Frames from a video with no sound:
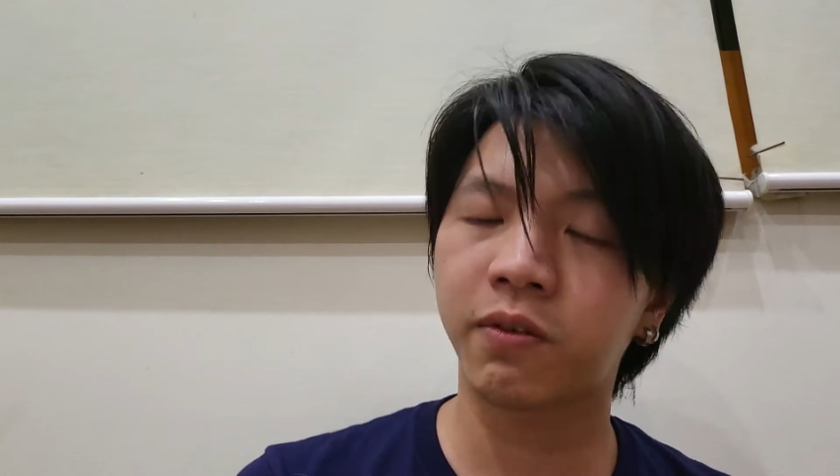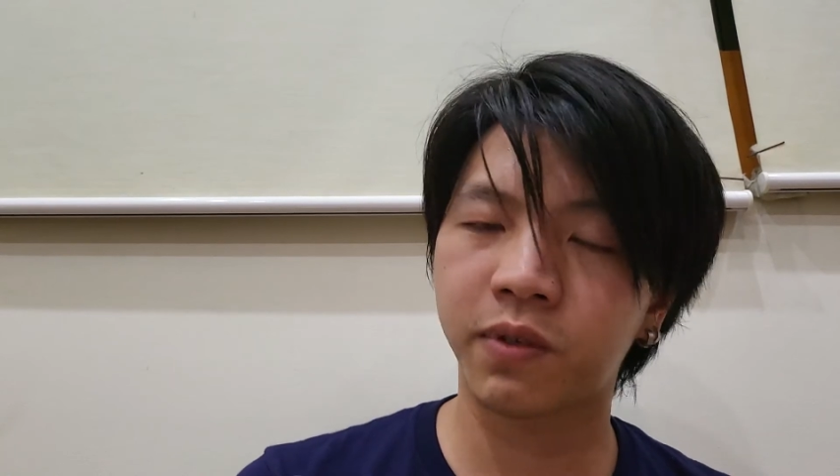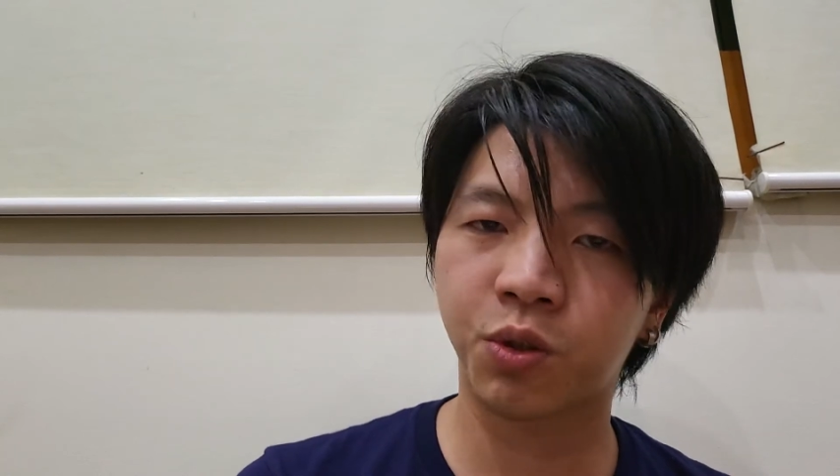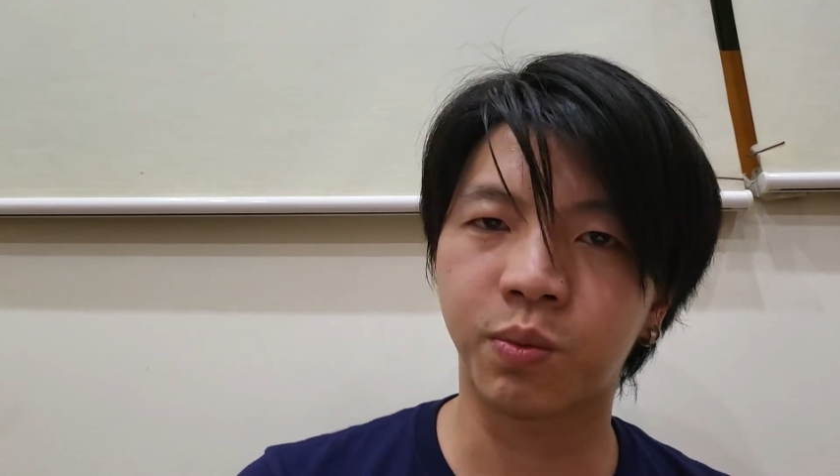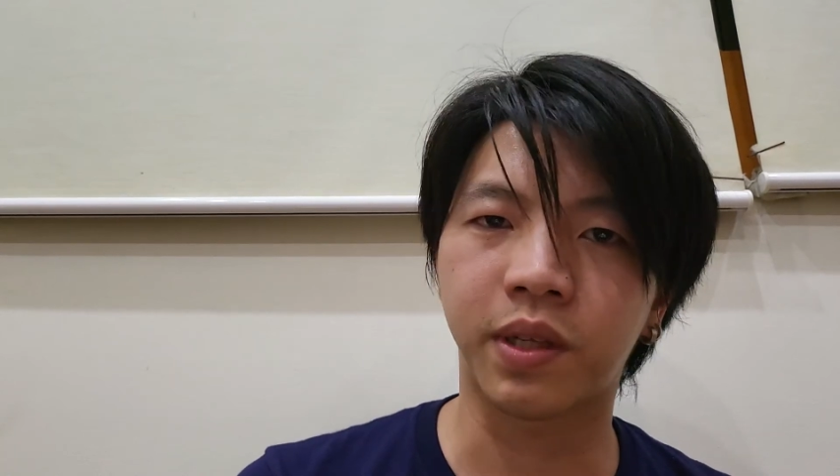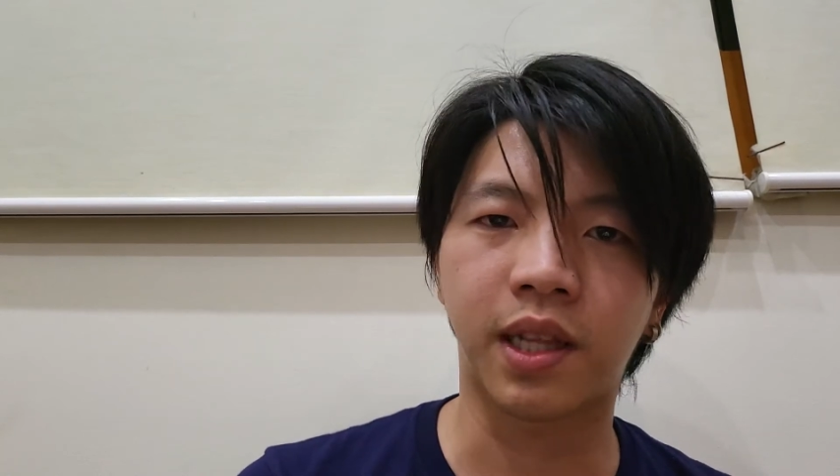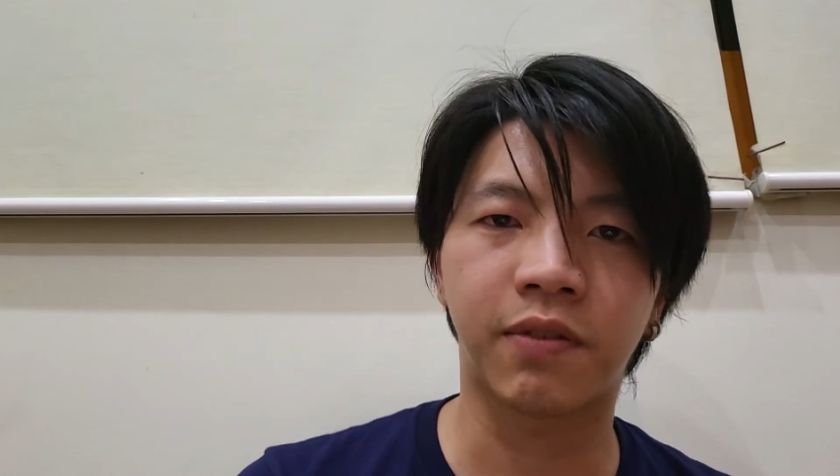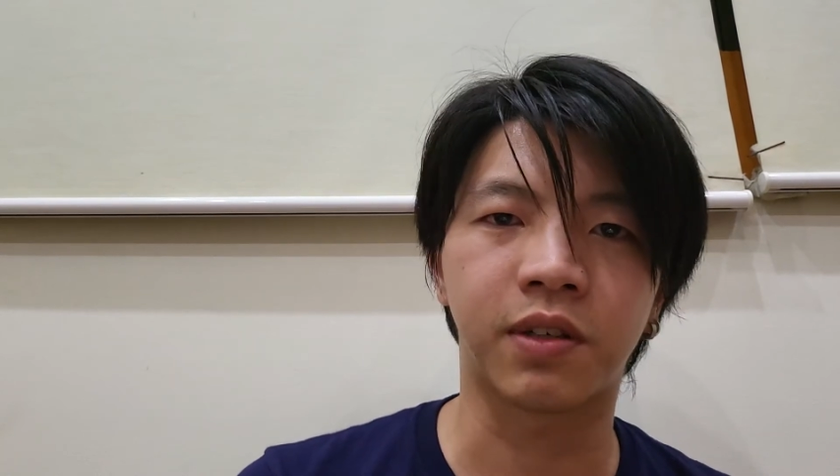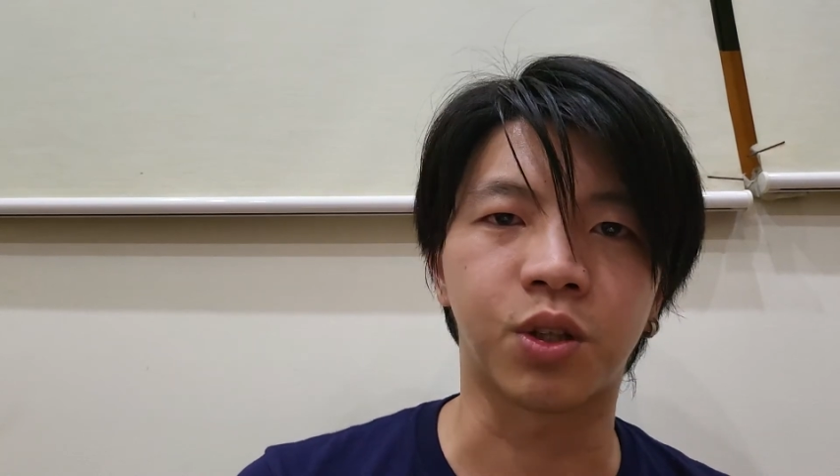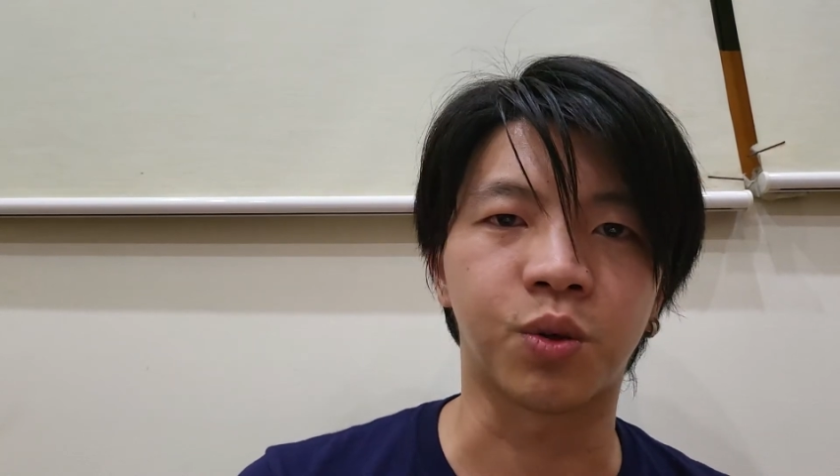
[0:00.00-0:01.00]
of us will be
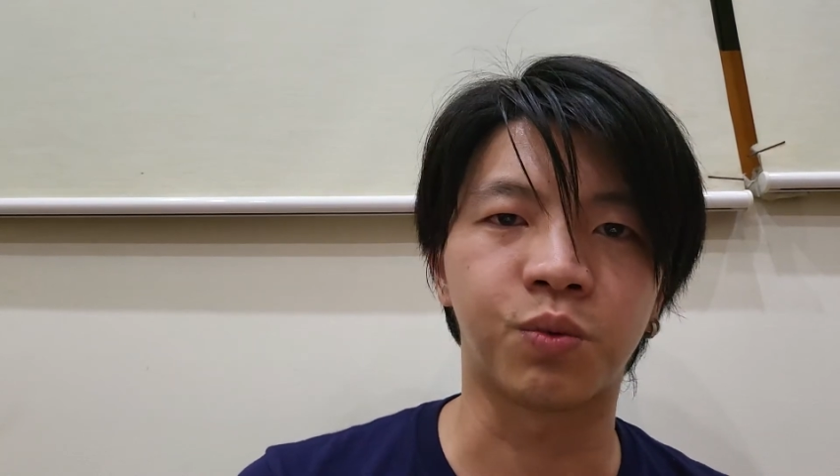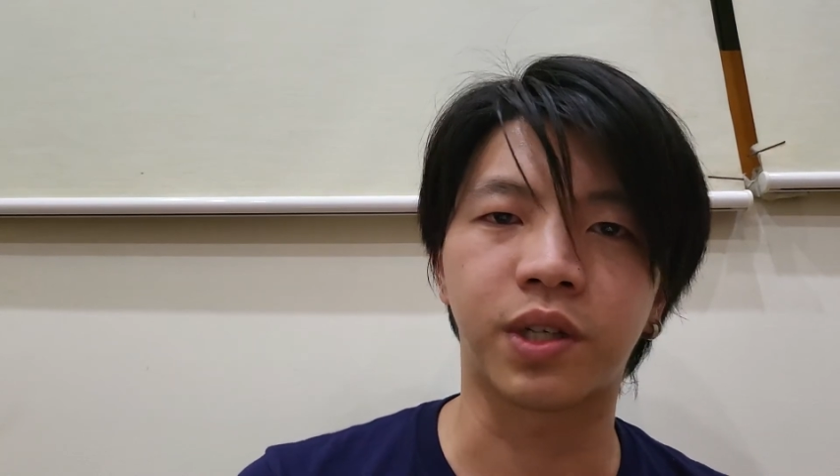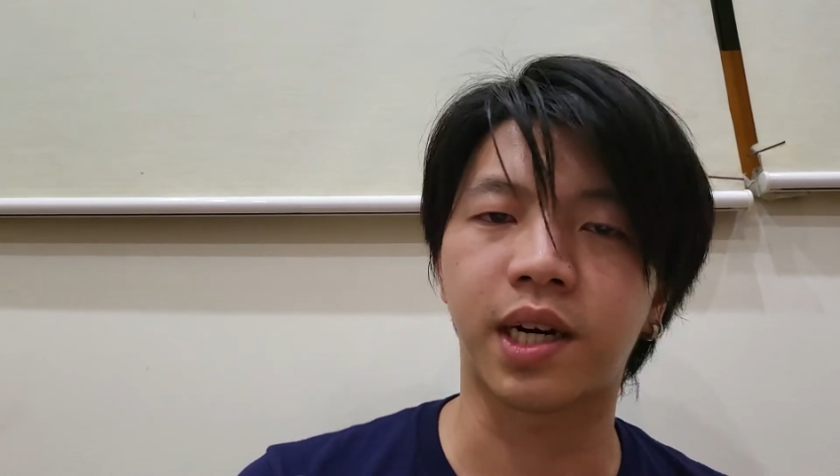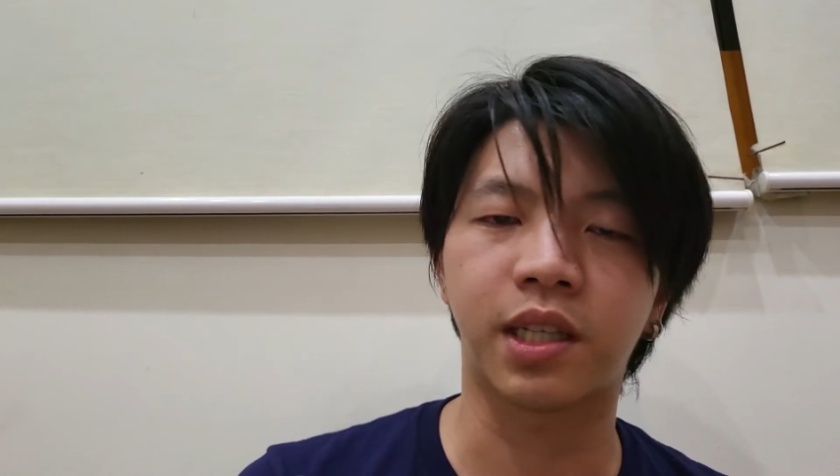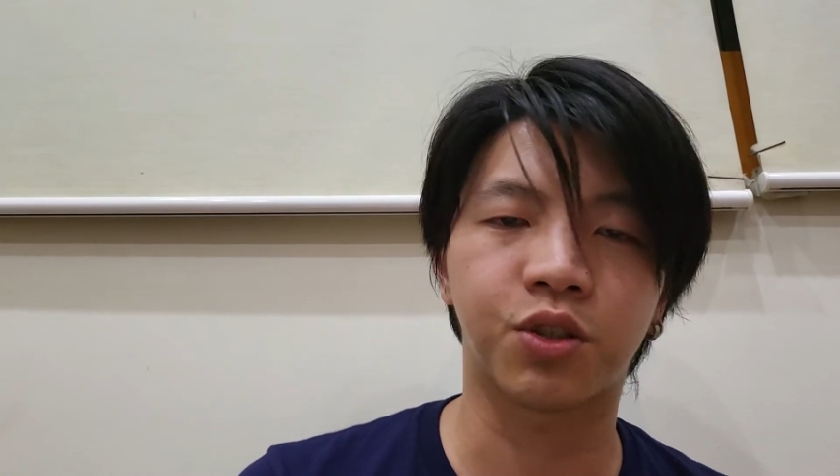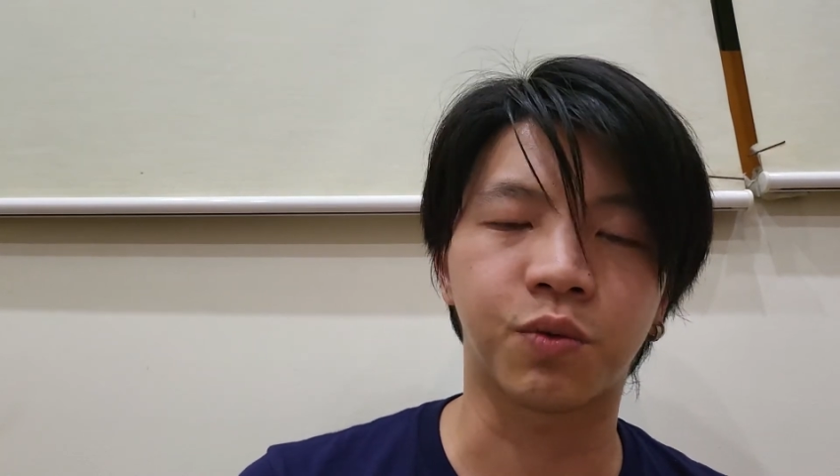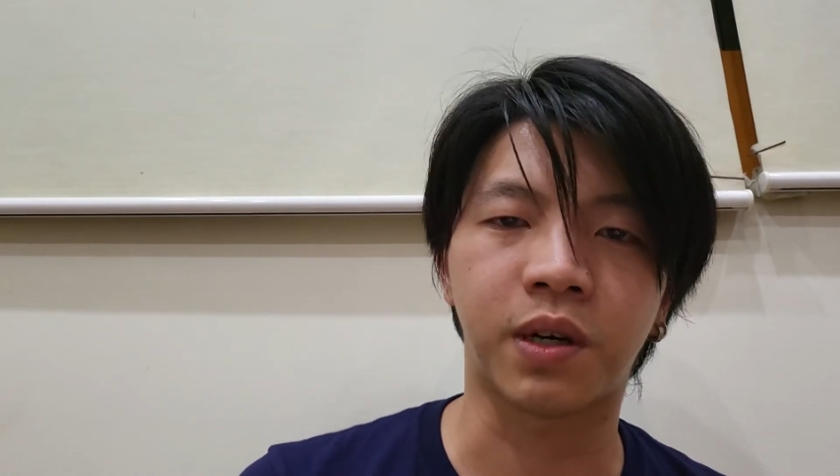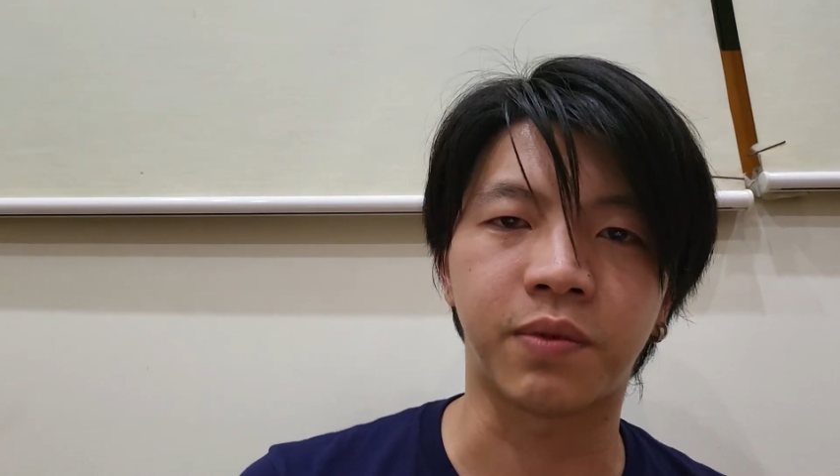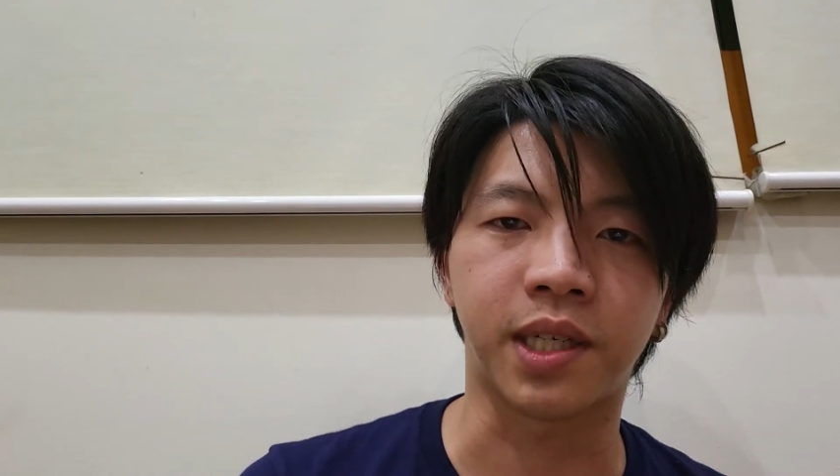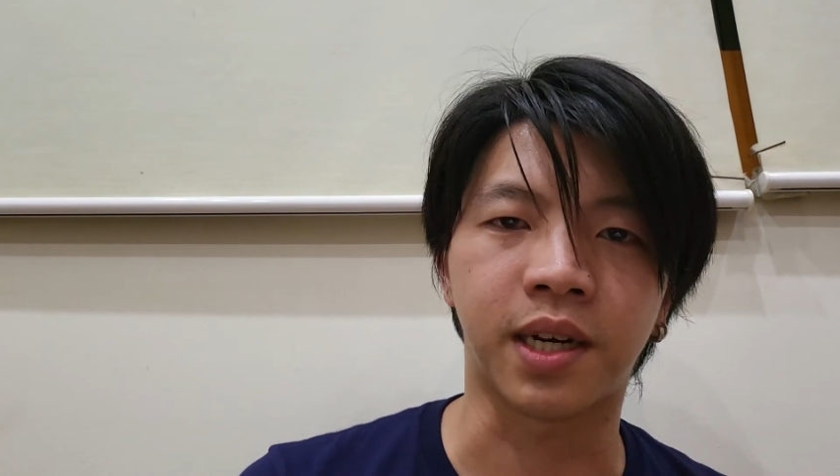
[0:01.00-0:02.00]
left alone regardless of
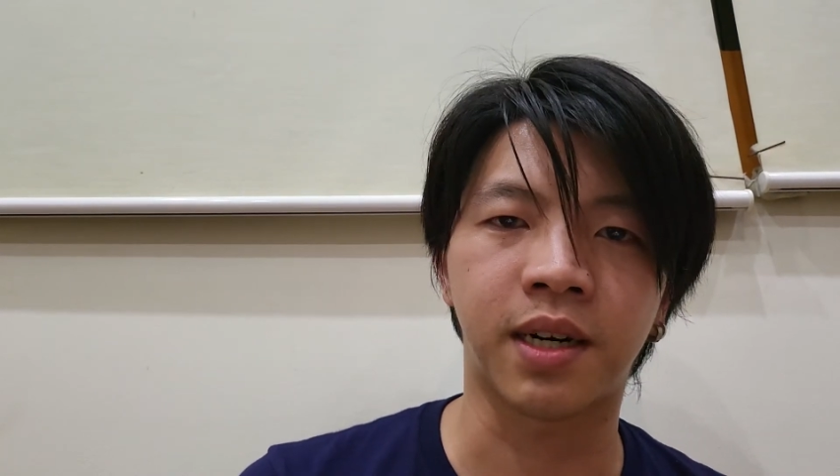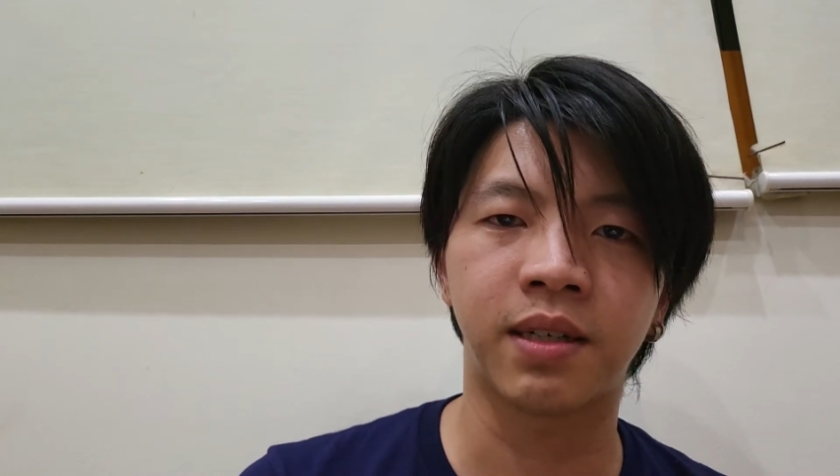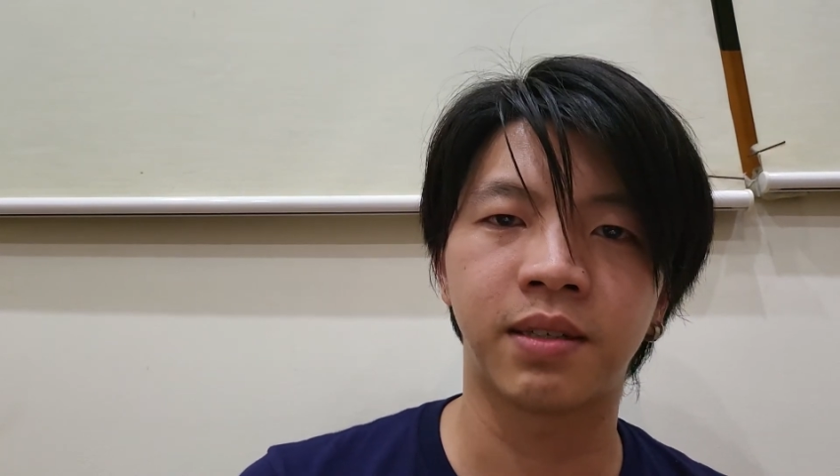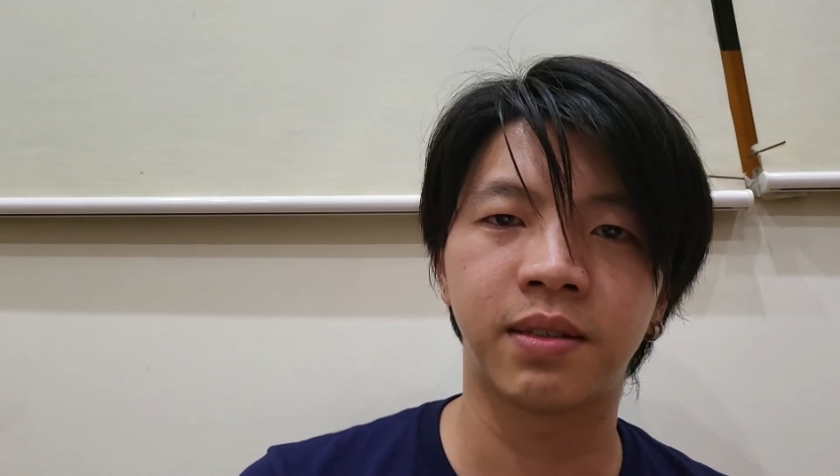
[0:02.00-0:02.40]
where we are.